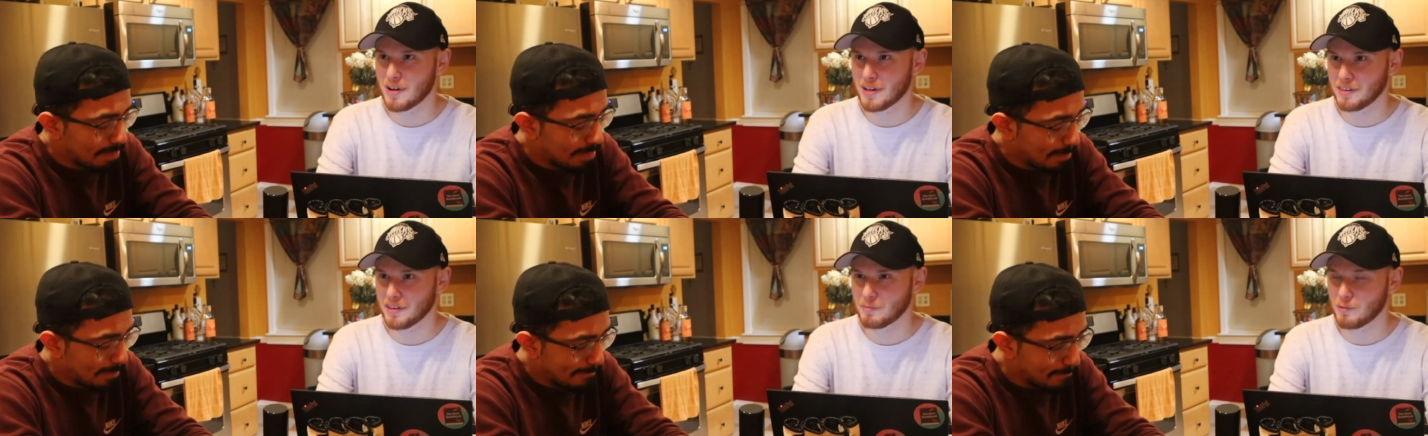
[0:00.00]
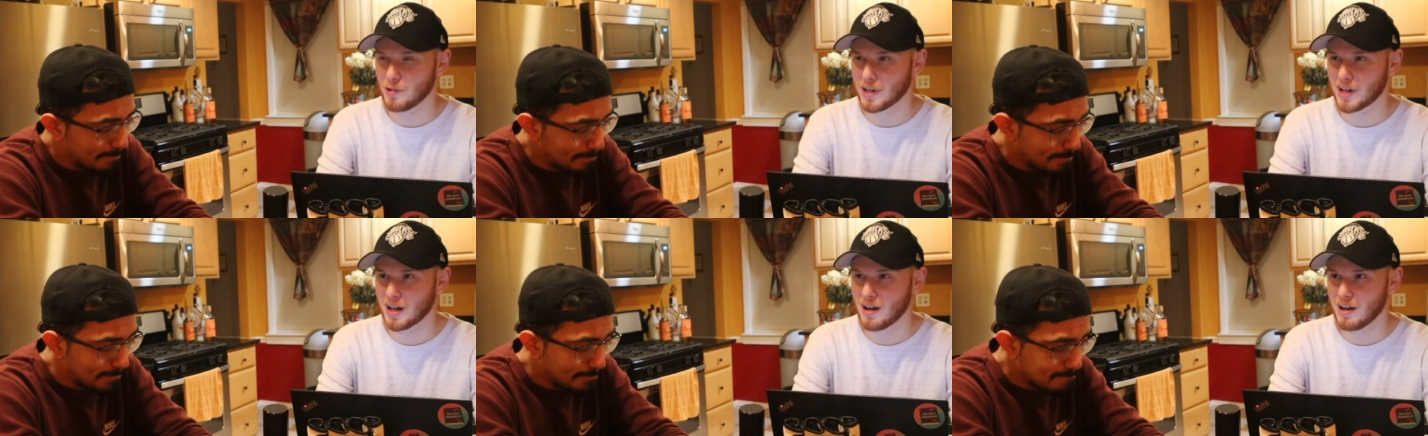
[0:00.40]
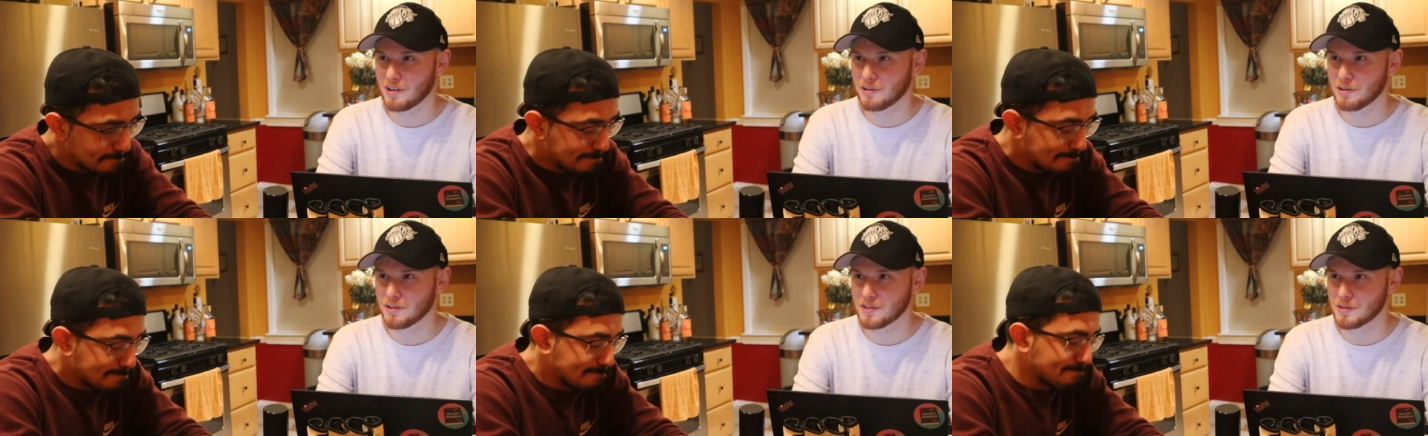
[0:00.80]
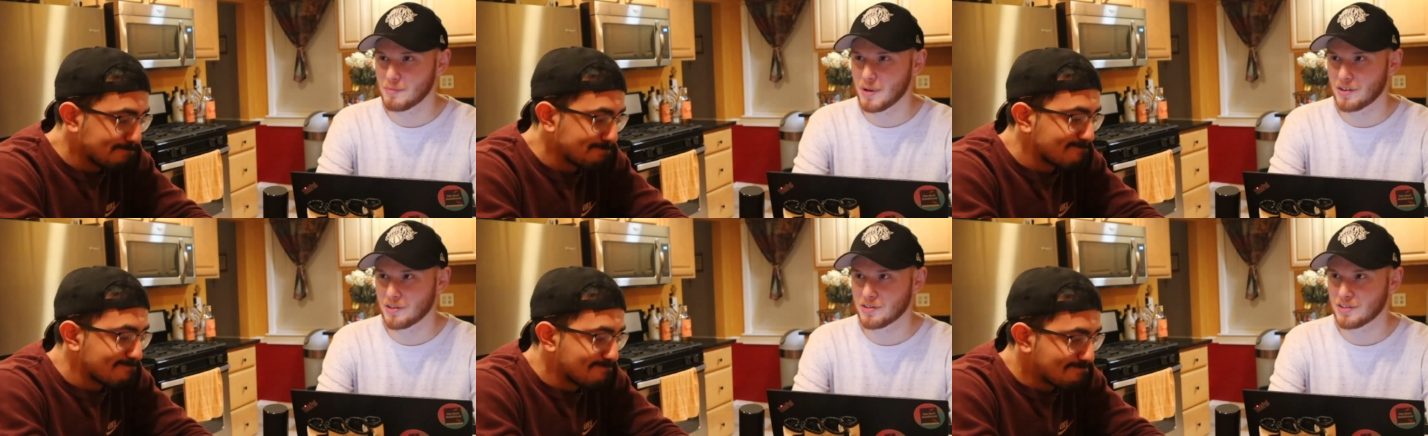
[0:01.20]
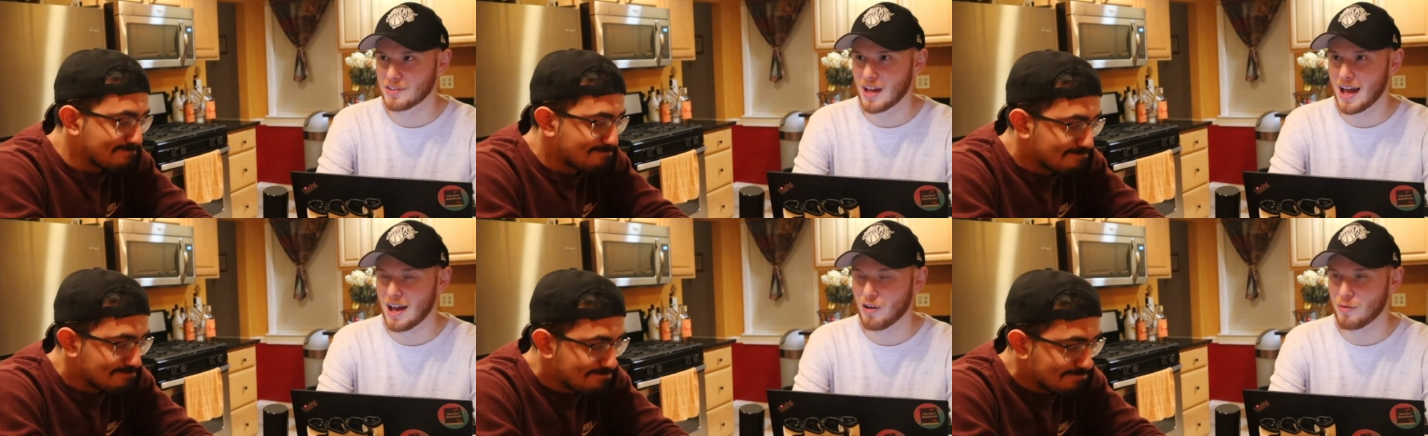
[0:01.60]
Speaker 1: I think Moicano is a better
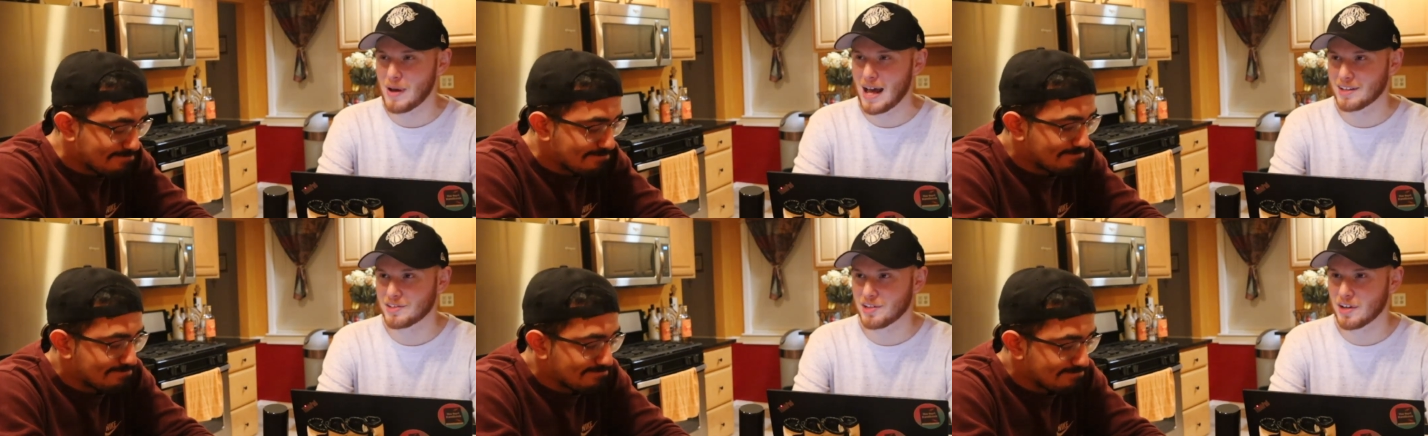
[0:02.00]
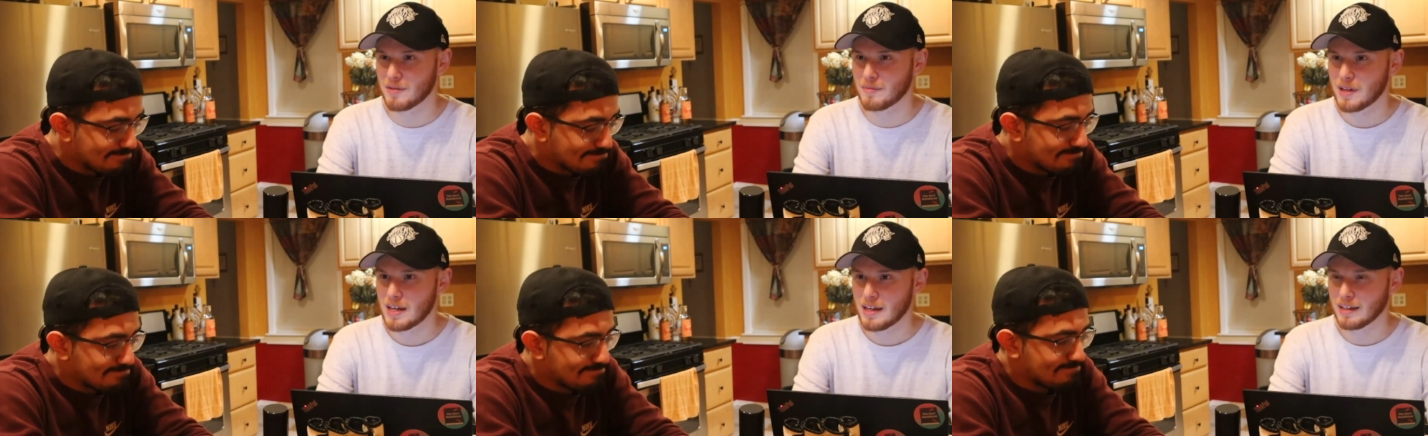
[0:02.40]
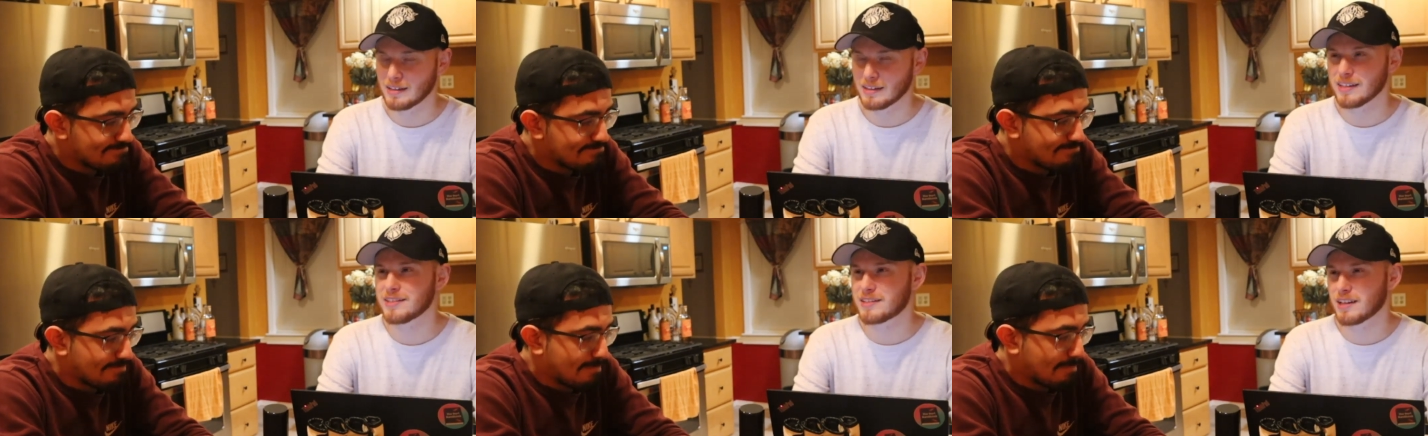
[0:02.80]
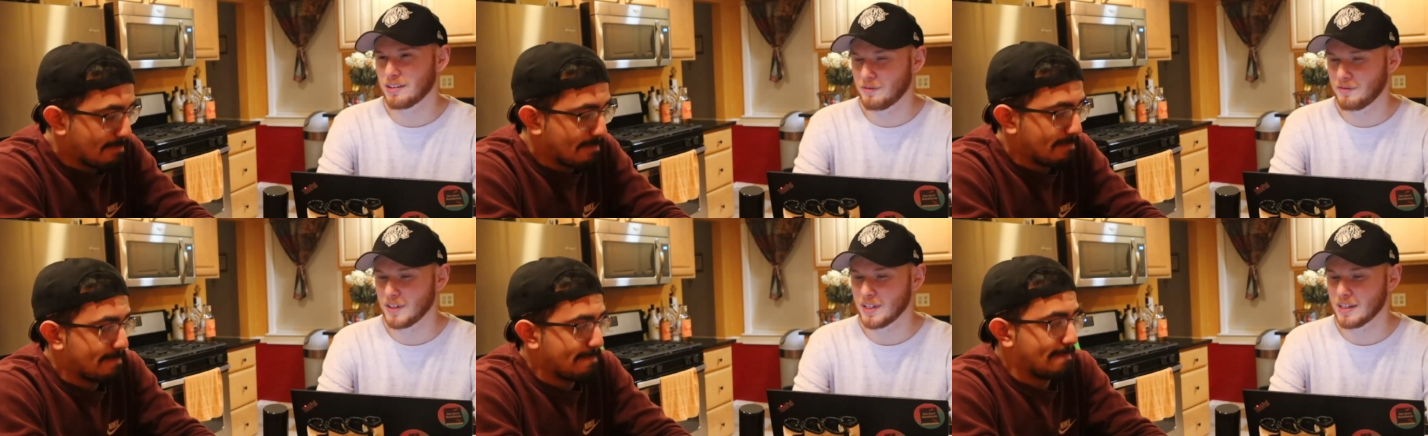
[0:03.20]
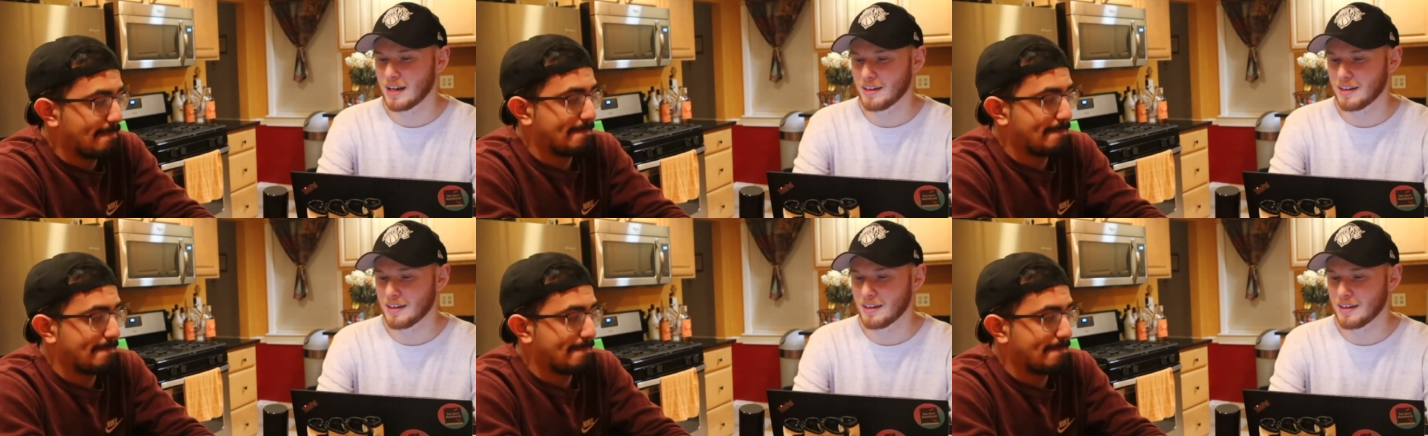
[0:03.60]
style matchup, at least on the feet.